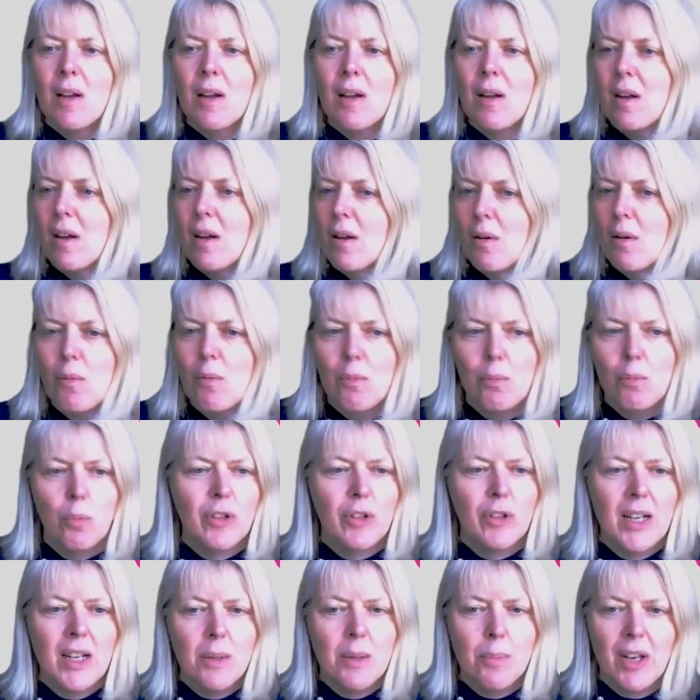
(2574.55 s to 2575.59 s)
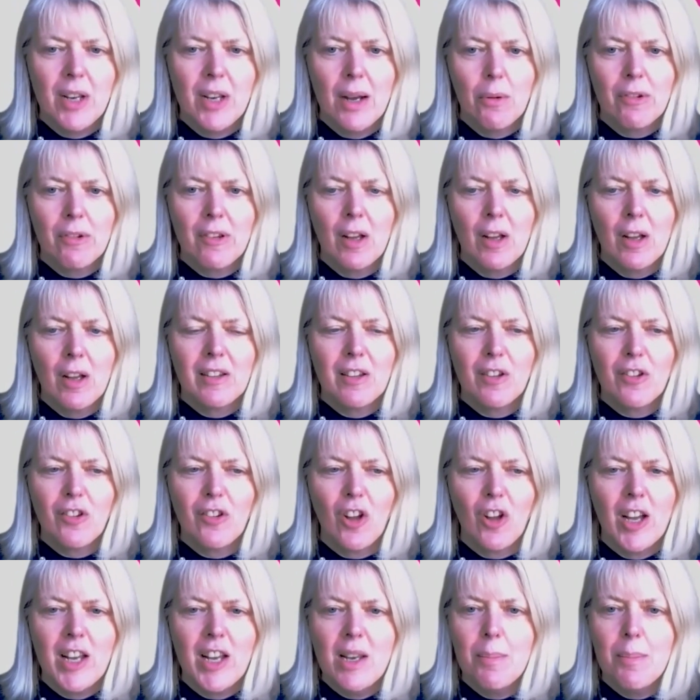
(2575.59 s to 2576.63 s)
Would anybody else like to sign it,
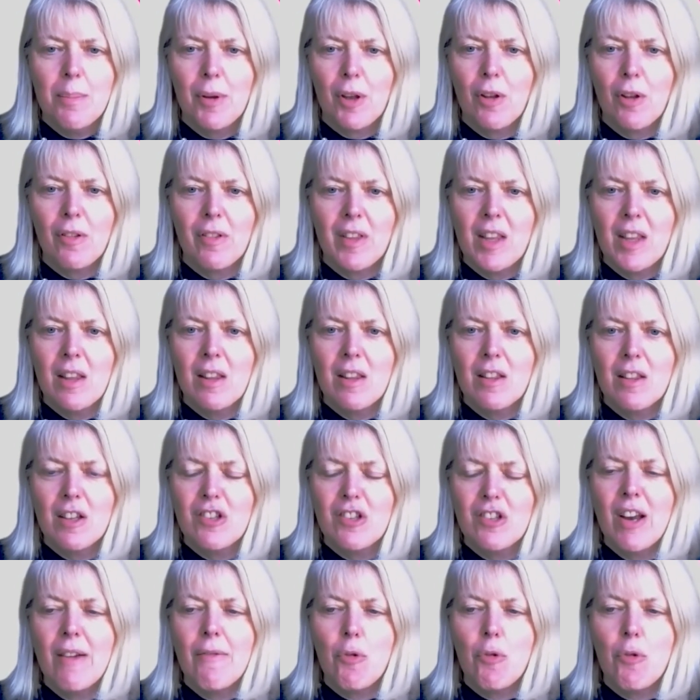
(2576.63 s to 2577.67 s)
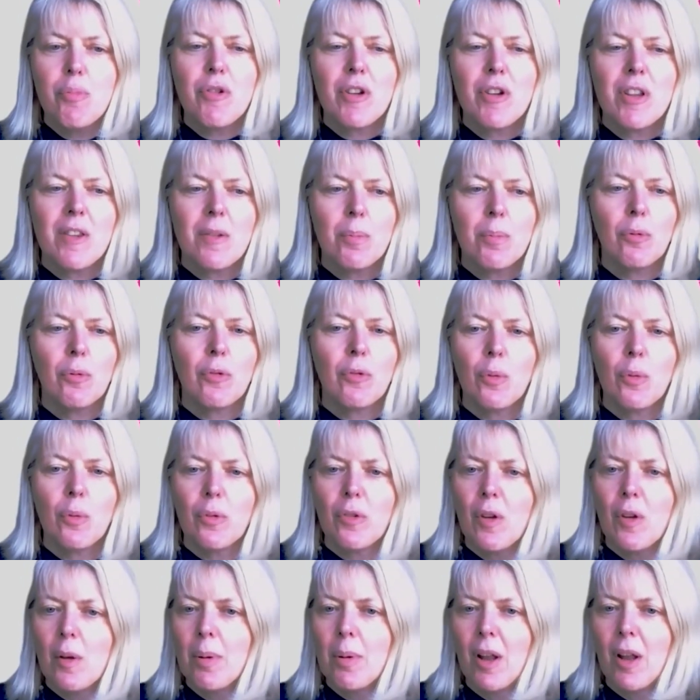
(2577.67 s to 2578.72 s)
because the general principles also apply
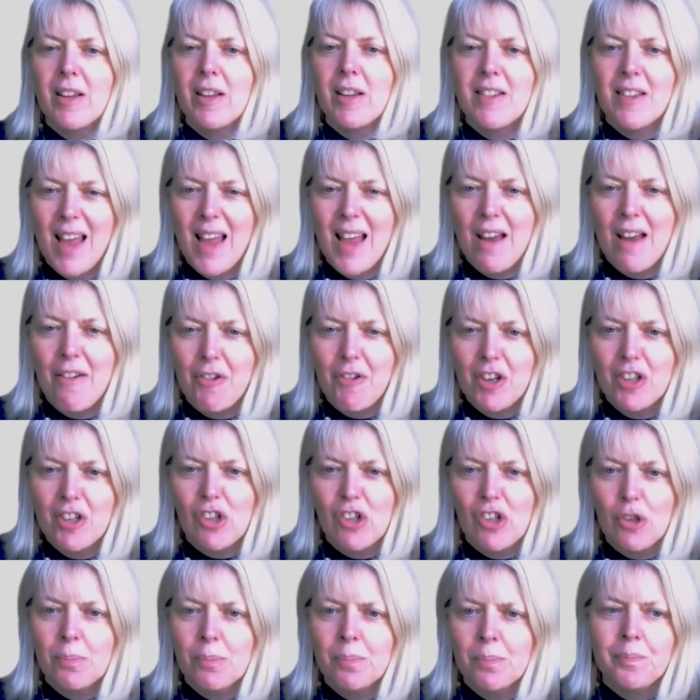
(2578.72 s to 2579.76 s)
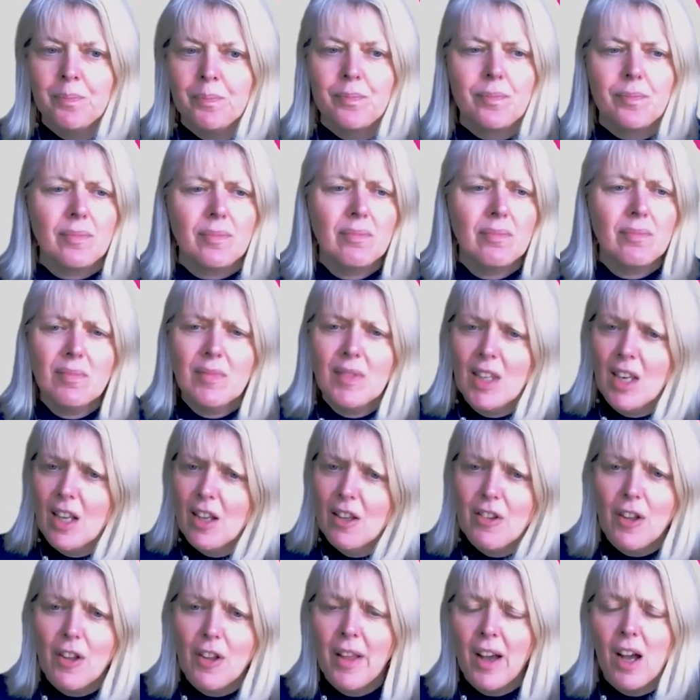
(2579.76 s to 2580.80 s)
to their issue? So that
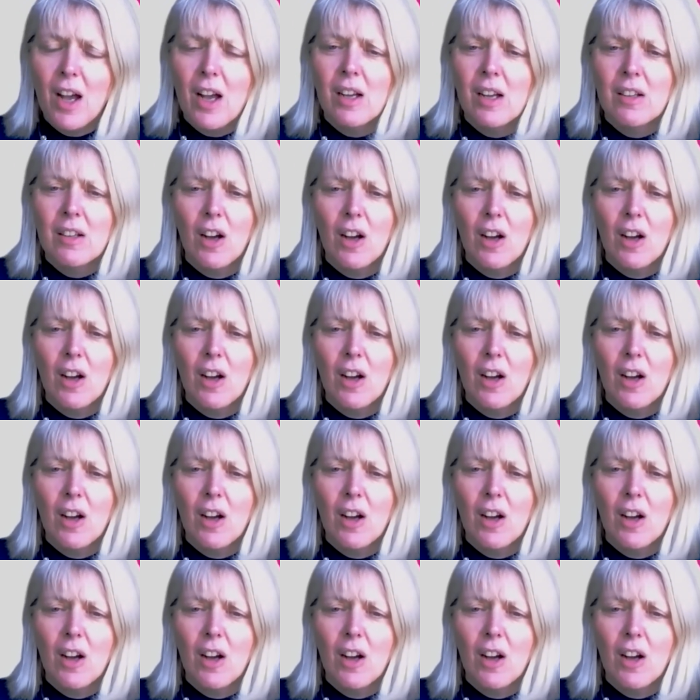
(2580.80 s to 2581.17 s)
whole